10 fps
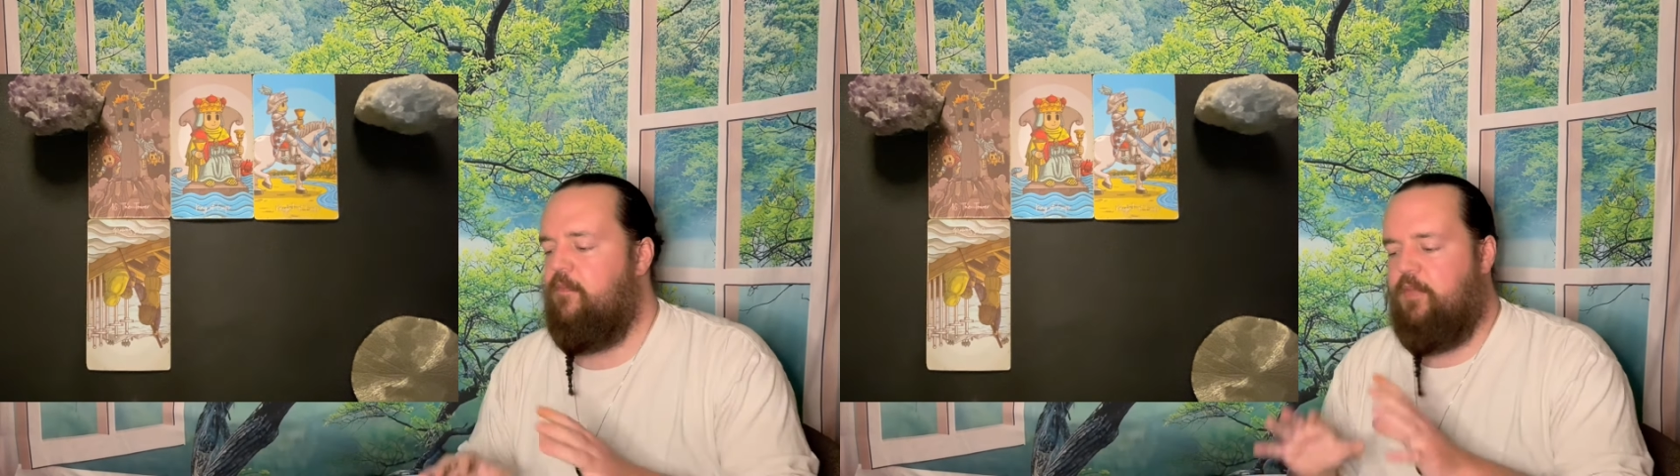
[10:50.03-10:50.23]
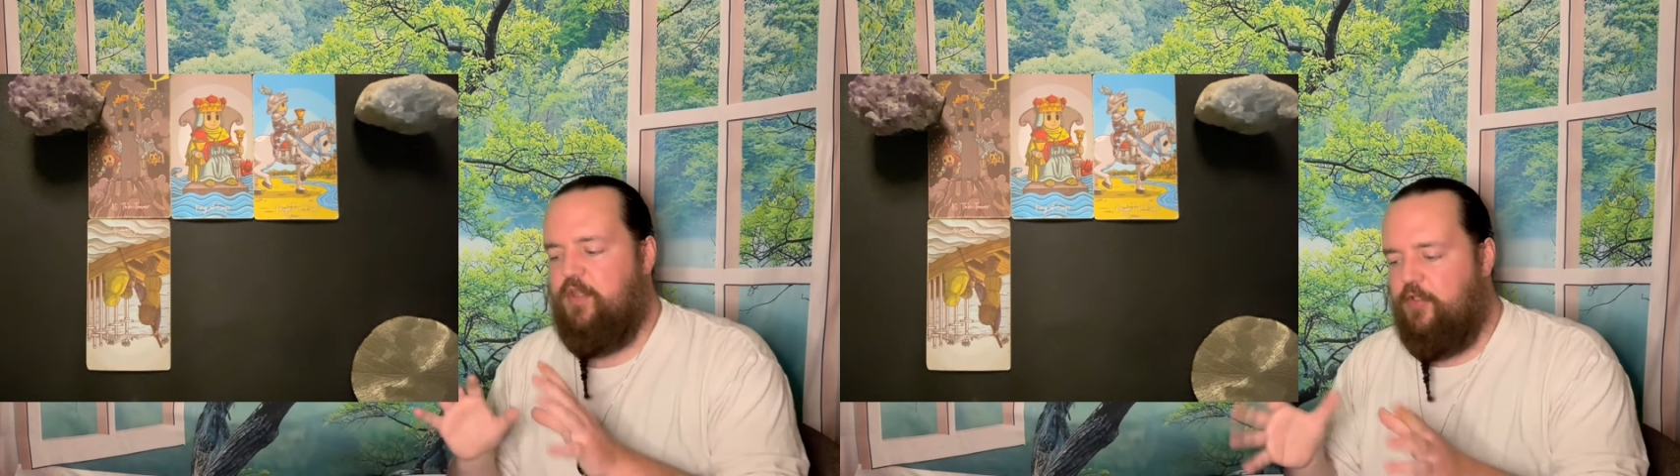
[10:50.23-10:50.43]

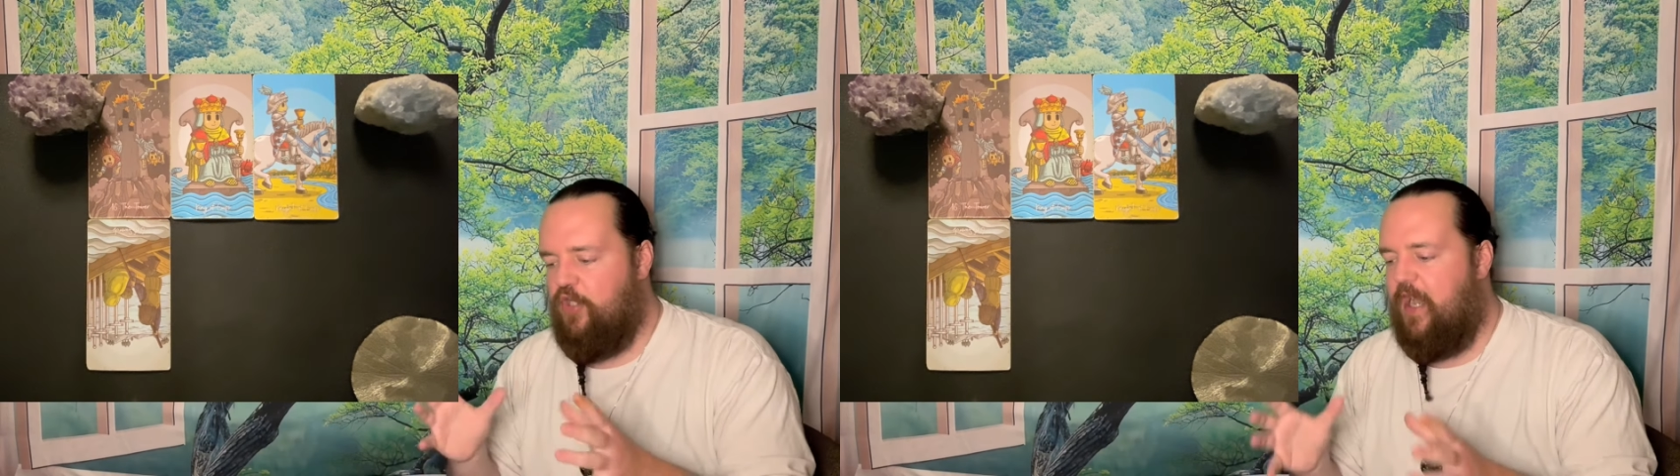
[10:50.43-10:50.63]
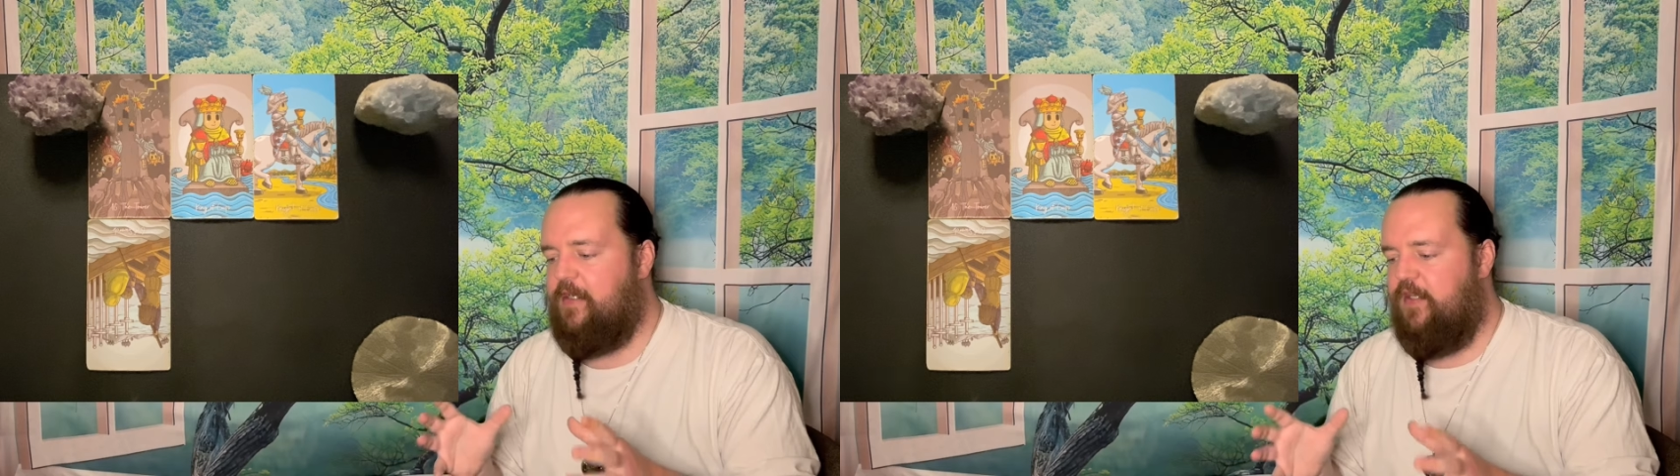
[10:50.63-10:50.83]
But the
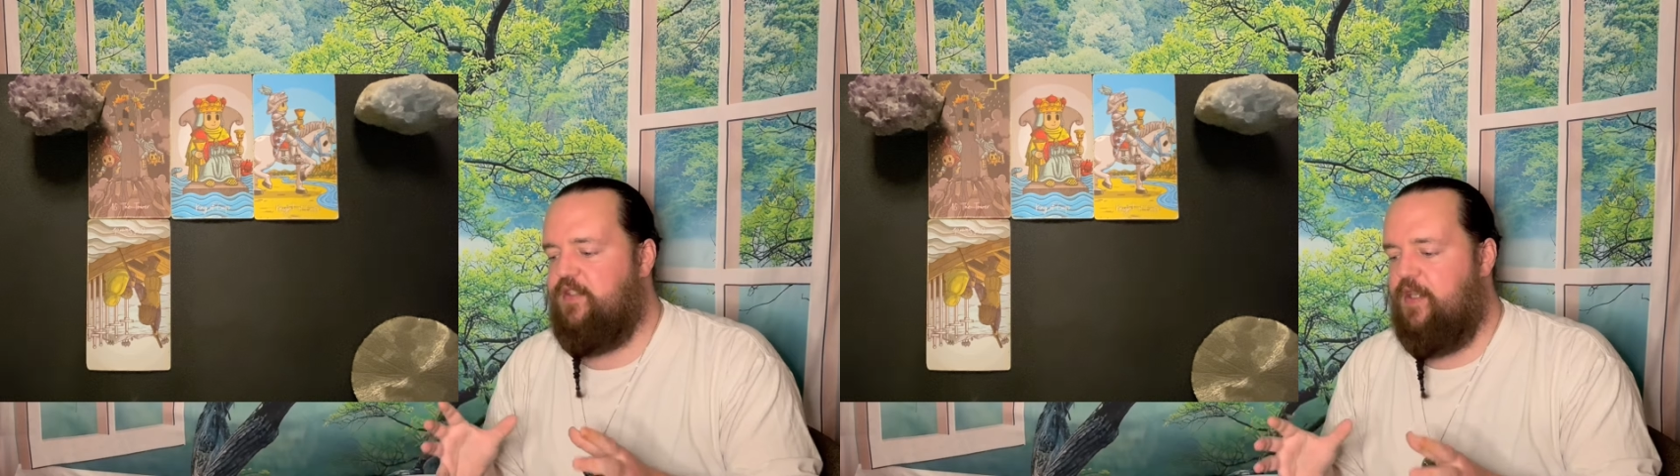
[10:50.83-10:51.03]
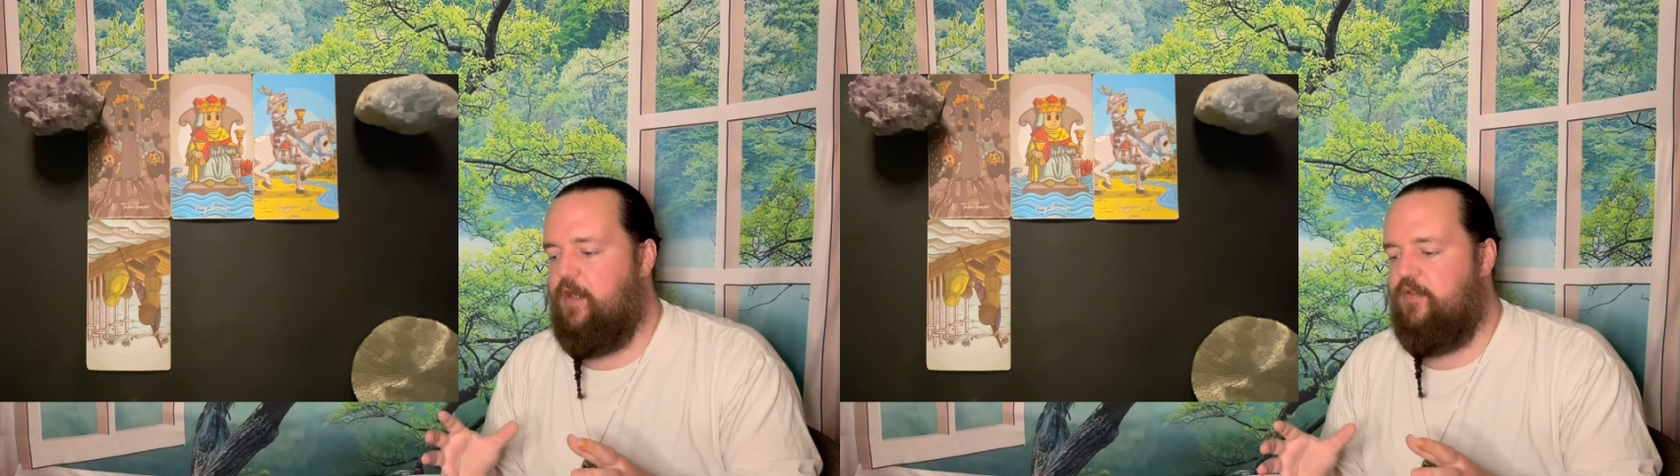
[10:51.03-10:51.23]
shock is
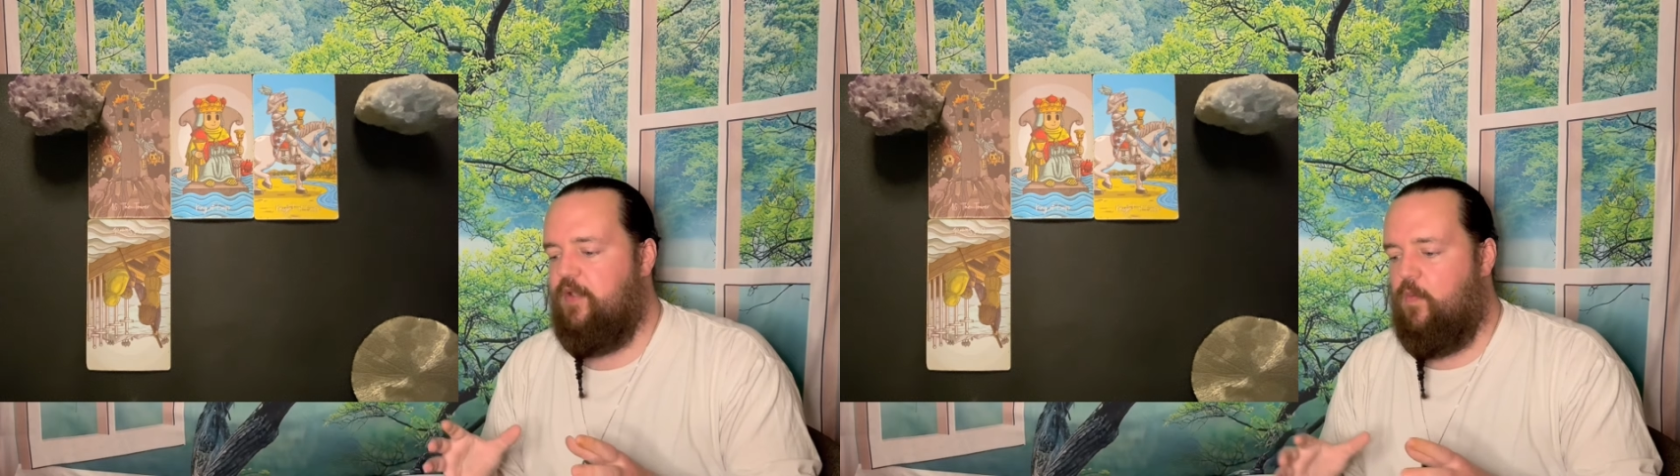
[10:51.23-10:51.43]
there. It's like,